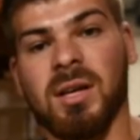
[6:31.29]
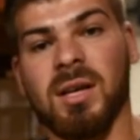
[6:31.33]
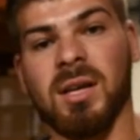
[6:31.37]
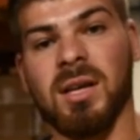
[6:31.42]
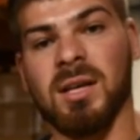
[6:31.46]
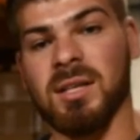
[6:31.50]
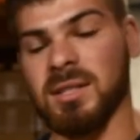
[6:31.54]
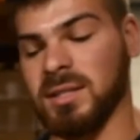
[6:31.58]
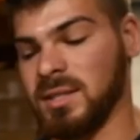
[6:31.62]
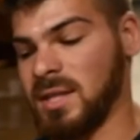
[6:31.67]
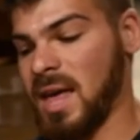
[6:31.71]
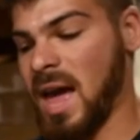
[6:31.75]

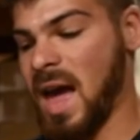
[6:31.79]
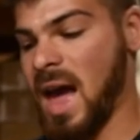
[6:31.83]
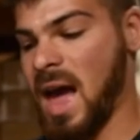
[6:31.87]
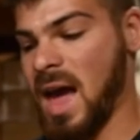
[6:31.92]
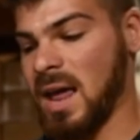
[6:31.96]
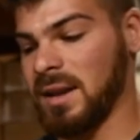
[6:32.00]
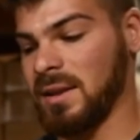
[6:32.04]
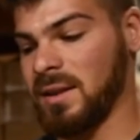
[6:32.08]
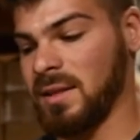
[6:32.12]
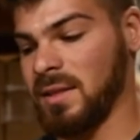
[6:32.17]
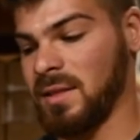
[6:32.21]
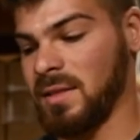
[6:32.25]
is
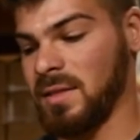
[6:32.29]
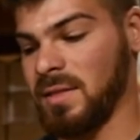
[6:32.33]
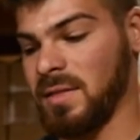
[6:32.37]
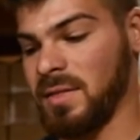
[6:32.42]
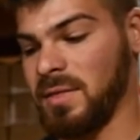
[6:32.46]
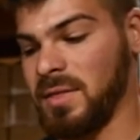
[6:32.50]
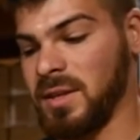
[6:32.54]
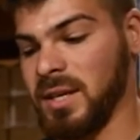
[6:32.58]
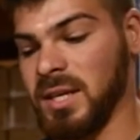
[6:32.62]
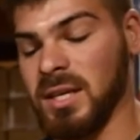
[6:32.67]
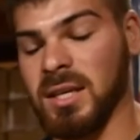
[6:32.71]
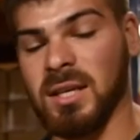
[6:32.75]
that
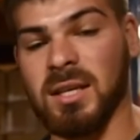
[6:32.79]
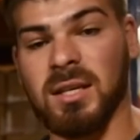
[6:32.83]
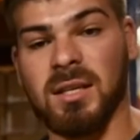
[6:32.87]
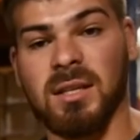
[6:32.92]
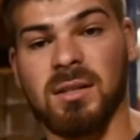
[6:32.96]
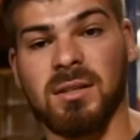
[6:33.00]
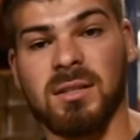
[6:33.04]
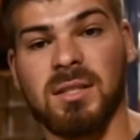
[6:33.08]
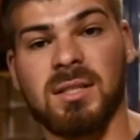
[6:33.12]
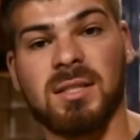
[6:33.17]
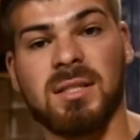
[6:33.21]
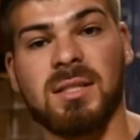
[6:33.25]
the
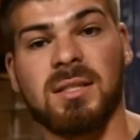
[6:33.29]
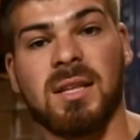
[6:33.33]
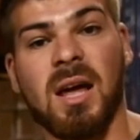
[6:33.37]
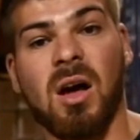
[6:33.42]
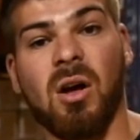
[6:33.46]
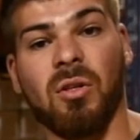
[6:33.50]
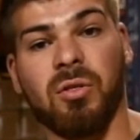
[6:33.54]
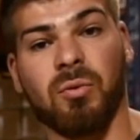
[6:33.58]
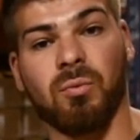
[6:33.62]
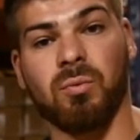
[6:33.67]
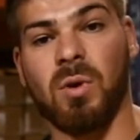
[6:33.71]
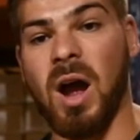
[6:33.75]

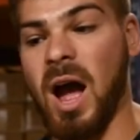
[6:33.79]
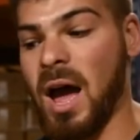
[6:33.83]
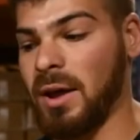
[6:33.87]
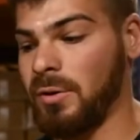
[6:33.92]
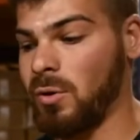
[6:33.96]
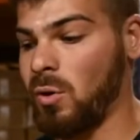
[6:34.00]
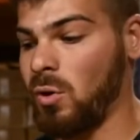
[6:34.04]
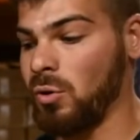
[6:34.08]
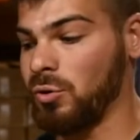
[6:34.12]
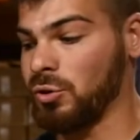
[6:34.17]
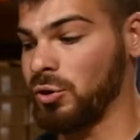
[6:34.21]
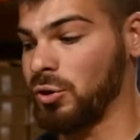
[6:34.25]
Stealth rod
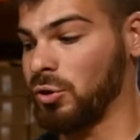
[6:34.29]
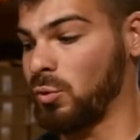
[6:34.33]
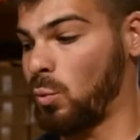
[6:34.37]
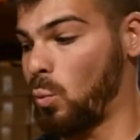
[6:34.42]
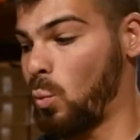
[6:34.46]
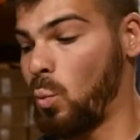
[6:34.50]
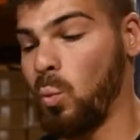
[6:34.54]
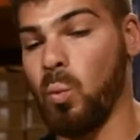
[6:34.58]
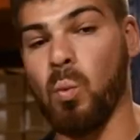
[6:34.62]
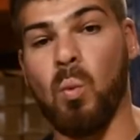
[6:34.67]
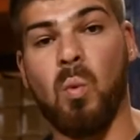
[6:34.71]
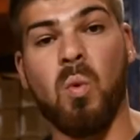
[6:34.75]
holder
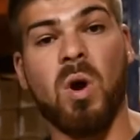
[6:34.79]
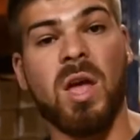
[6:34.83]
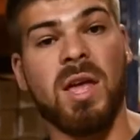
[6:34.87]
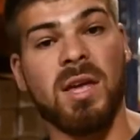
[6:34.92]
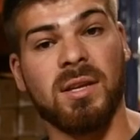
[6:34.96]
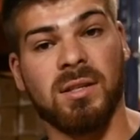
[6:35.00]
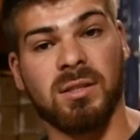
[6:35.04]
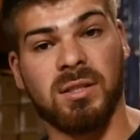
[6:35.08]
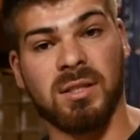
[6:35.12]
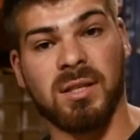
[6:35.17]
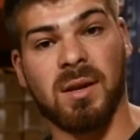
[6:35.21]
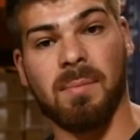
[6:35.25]

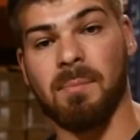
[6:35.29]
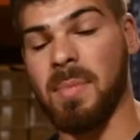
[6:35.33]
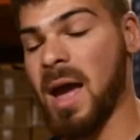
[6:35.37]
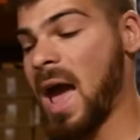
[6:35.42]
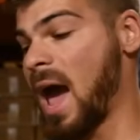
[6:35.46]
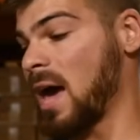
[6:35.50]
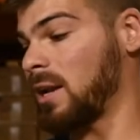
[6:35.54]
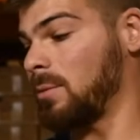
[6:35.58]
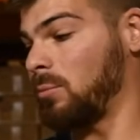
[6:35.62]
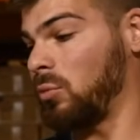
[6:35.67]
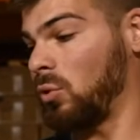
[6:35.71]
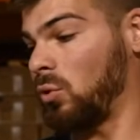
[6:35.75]
is
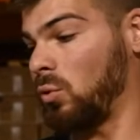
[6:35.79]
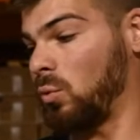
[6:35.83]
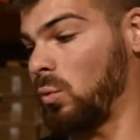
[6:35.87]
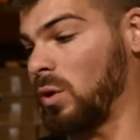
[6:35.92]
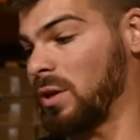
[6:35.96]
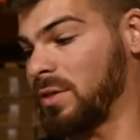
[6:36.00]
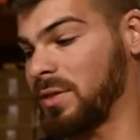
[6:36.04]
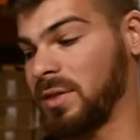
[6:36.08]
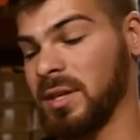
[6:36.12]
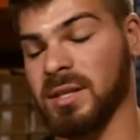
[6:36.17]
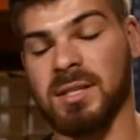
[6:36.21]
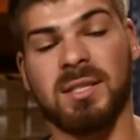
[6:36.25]
compatible
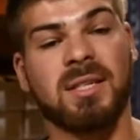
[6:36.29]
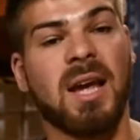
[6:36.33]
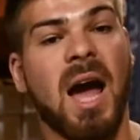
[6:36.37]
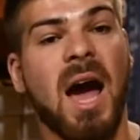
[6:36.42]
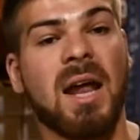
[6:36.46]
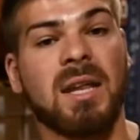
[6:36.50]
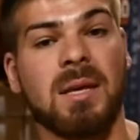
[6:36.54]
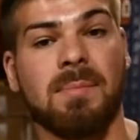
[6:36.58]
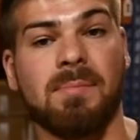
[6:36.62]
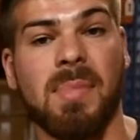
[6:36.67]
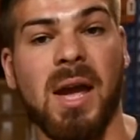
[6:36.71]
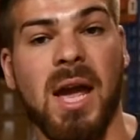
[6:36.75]
with the
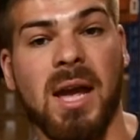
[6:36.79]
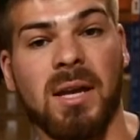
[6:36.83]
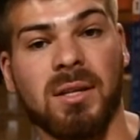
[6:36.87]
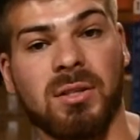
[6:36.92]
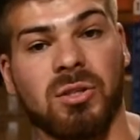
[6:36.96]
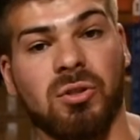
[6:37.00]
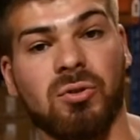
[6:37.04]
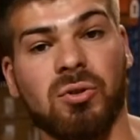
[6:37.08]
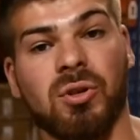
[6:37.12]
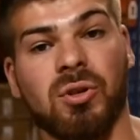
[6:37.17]
Scotty base. You